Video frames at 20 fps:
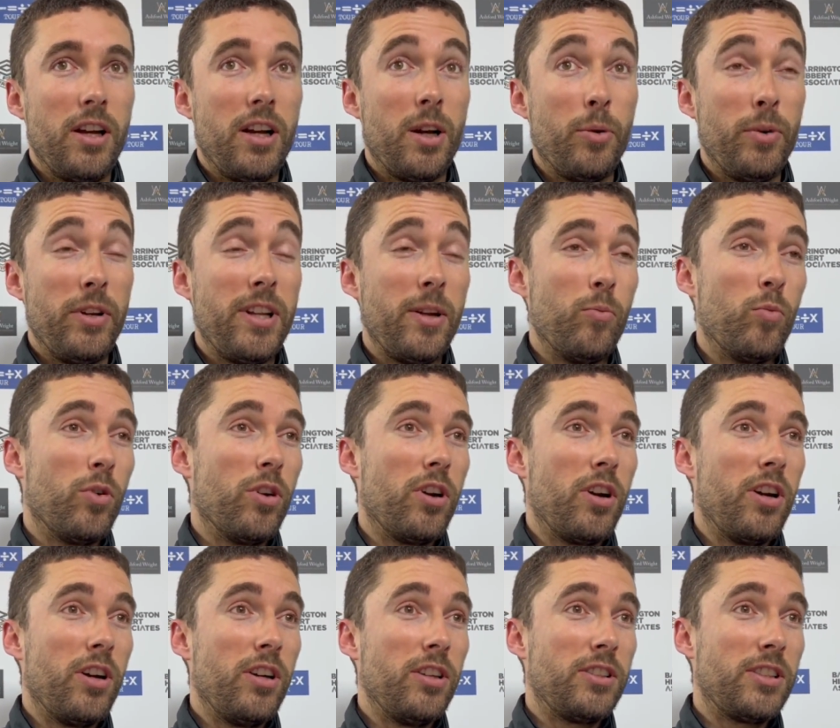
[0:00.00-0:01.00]
we didn't want
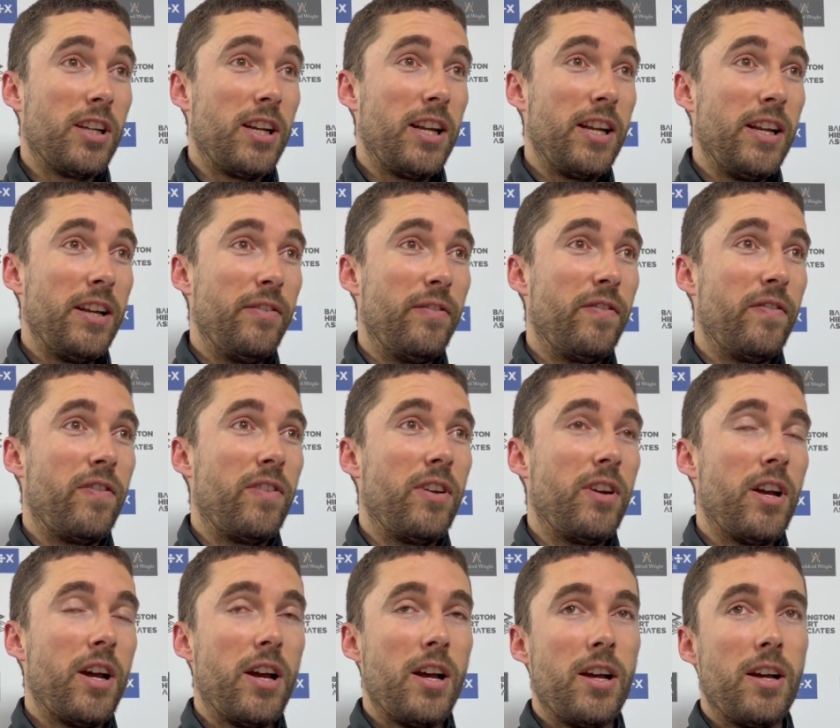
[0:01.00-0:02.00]
her to leave,
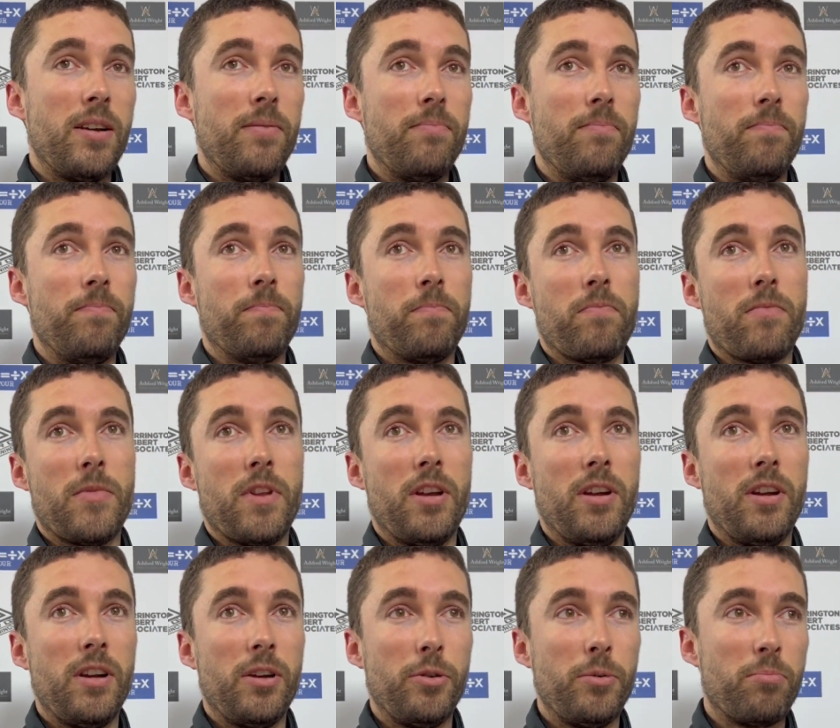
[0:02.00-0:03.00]

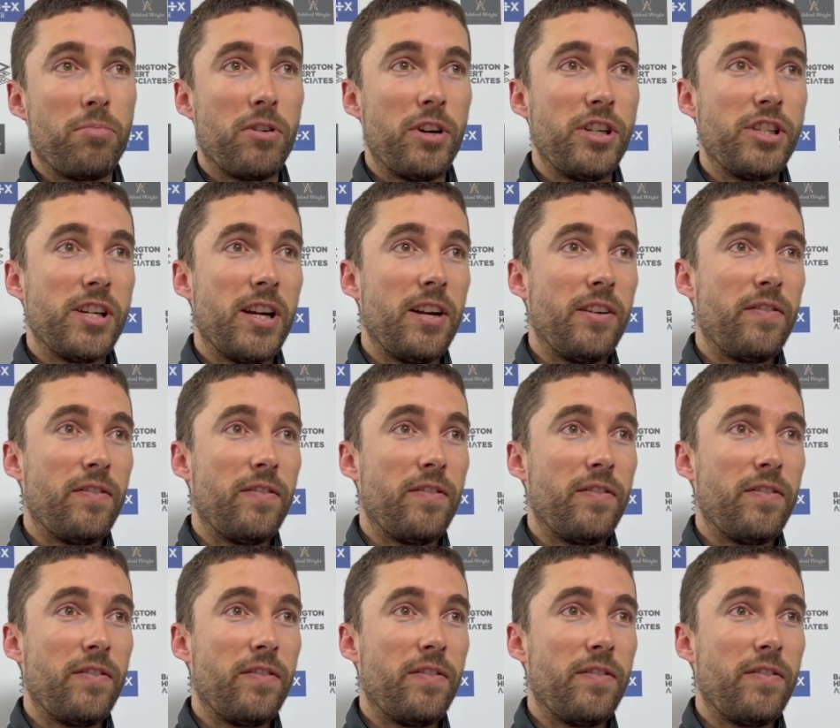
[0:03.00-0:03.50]
appreciate the